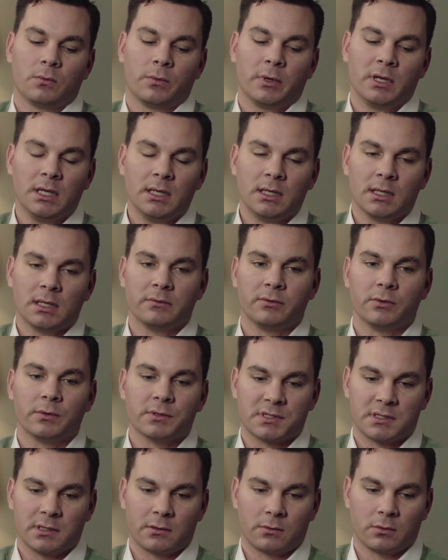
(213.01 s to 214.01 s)
"We need to give you
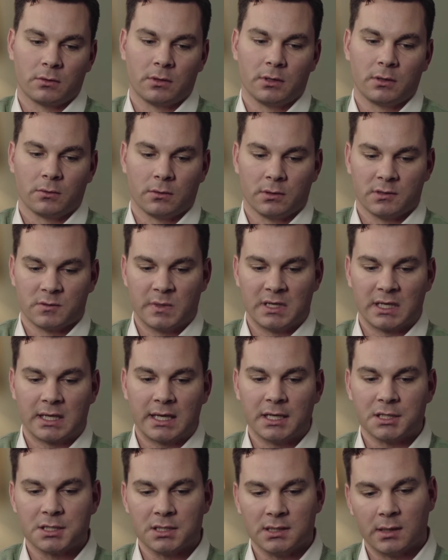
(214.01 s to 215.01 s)
a steroid or this
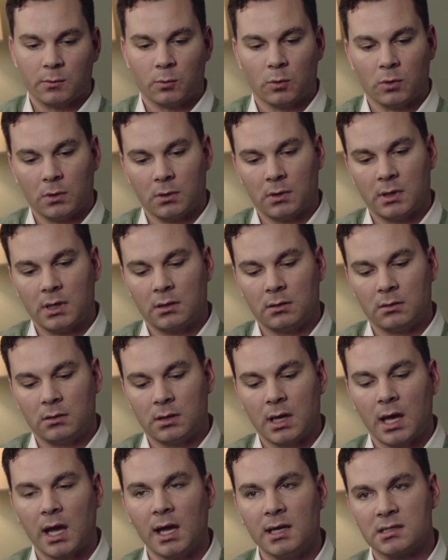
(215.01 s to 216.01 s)
medication that will
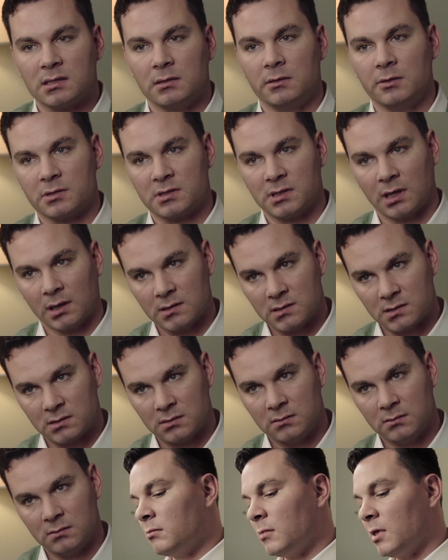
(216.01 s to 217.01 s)
hasten your
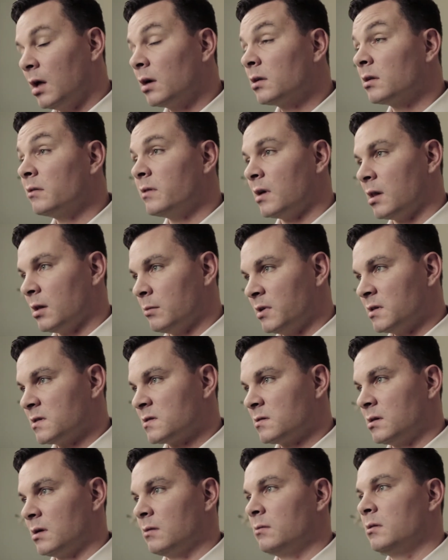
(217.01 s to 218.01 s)
son's lung development
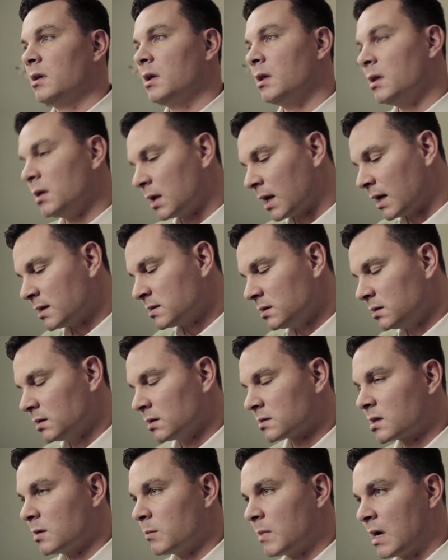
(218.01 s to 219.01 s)
so that in case he
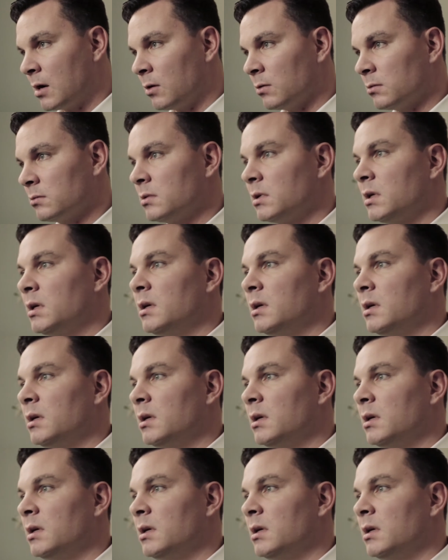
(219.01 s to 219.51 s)
does come out,